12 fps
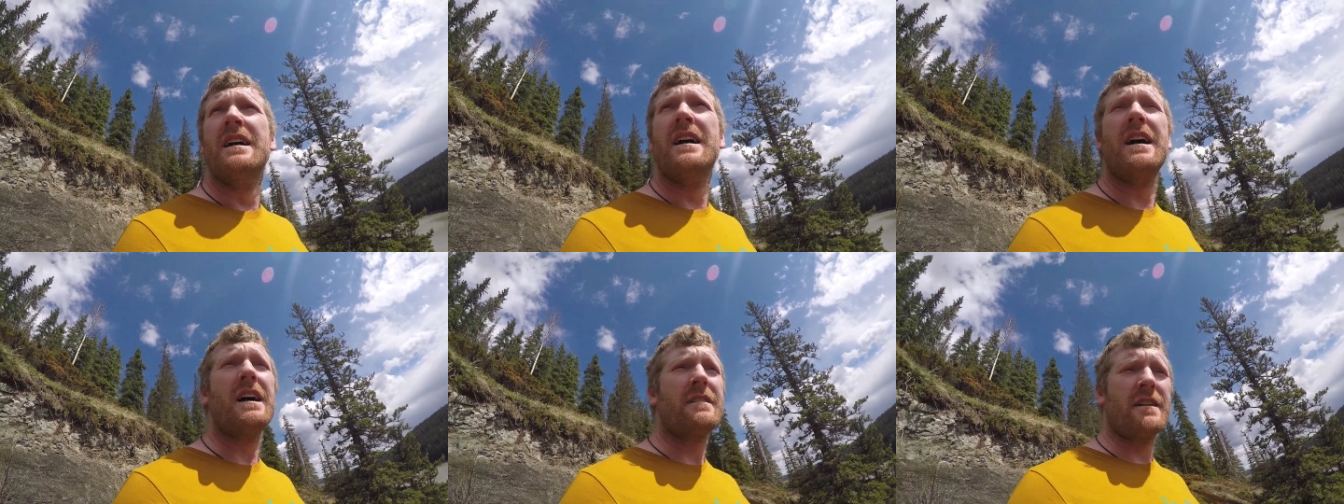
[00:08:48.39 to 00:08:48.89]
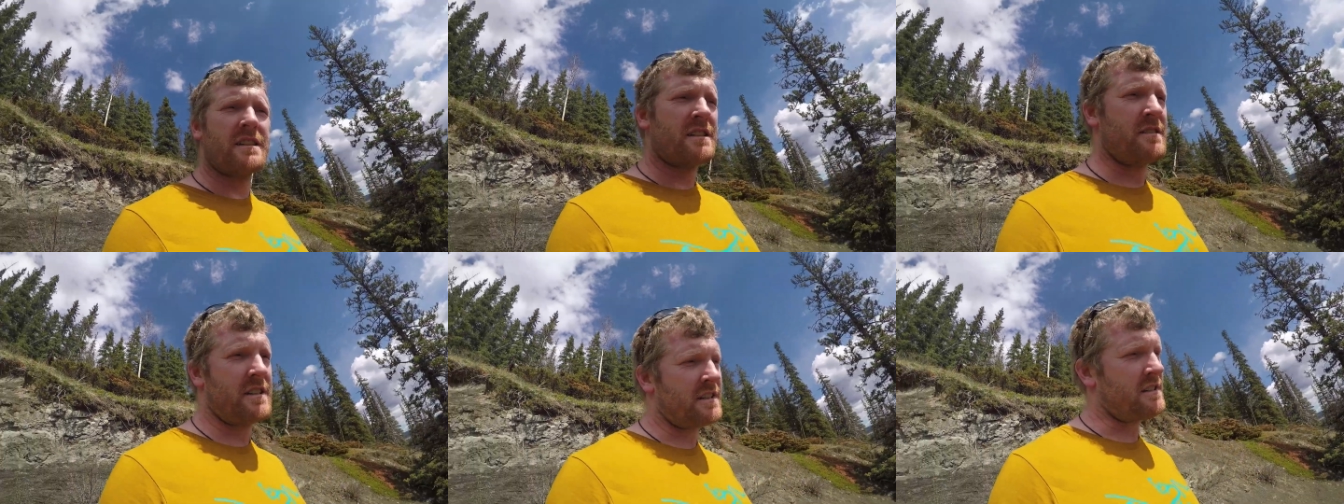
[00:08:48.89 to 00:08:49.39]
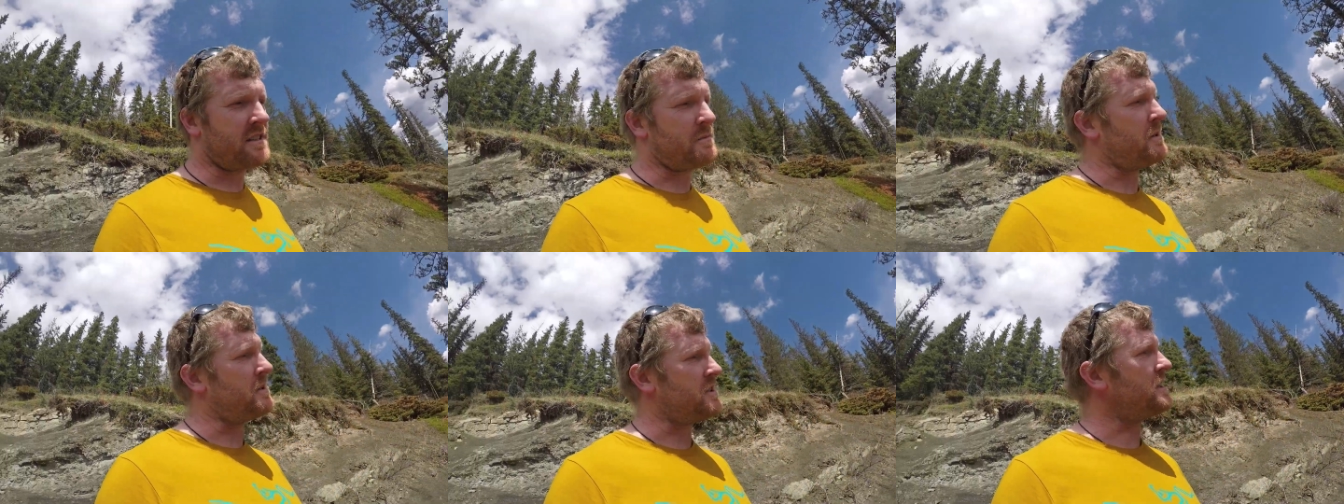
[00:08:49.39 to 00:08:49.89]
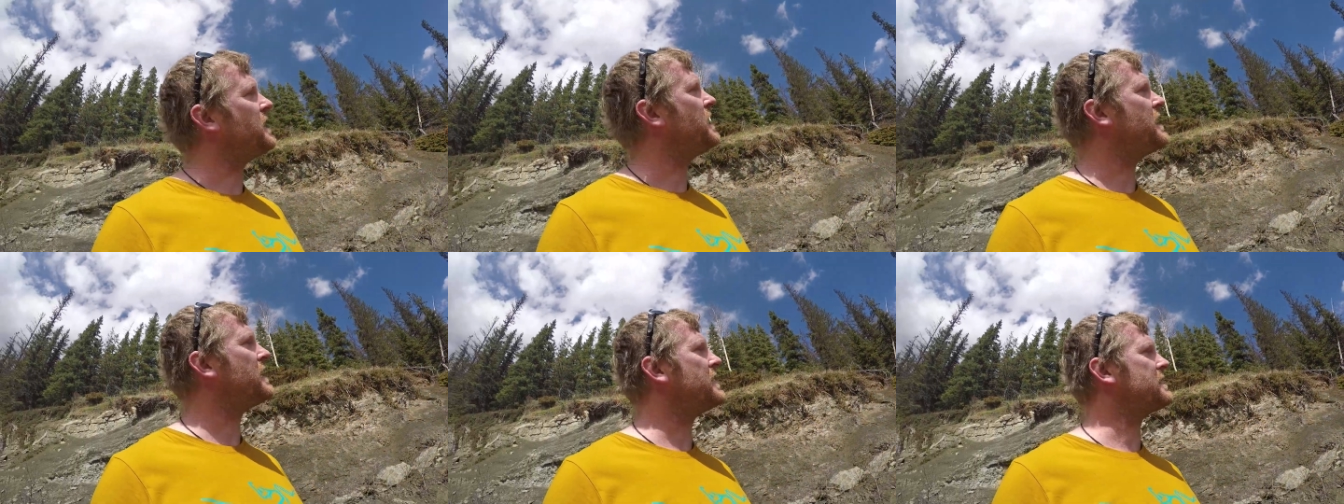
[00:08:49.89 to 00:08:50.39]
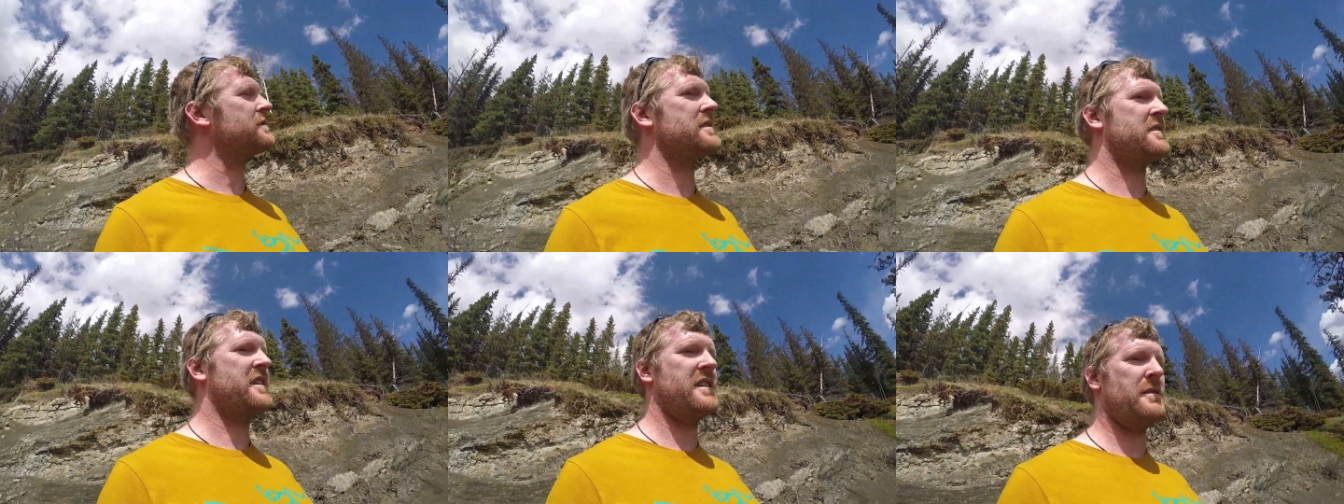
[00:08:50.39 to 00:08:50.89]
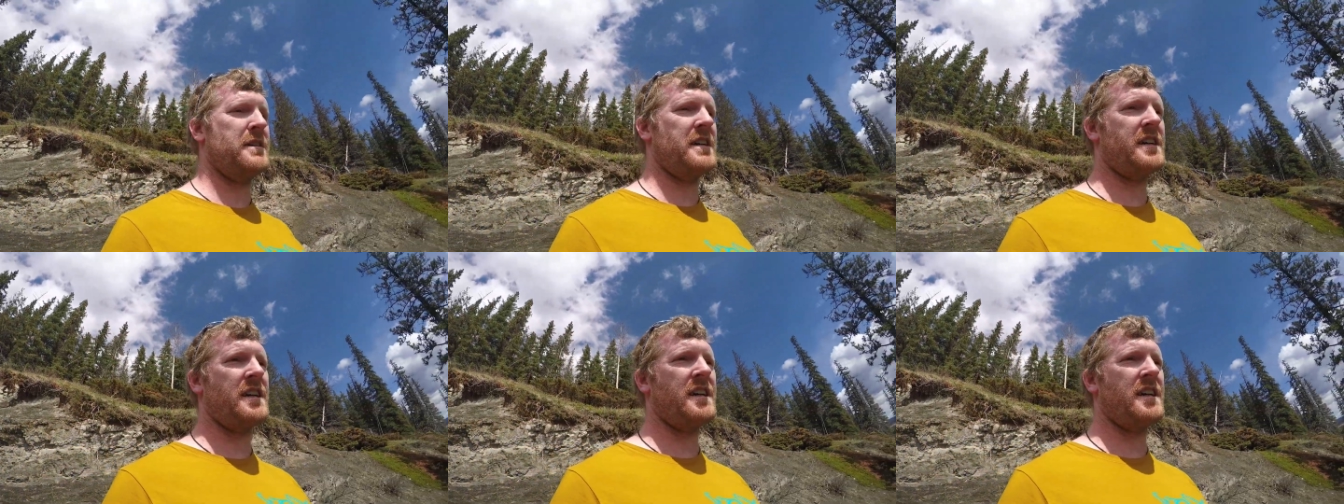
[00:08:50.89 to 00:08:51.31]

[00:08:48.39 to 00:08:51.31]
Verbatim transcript: Uh, we're on to another exposure. This one's fairly big.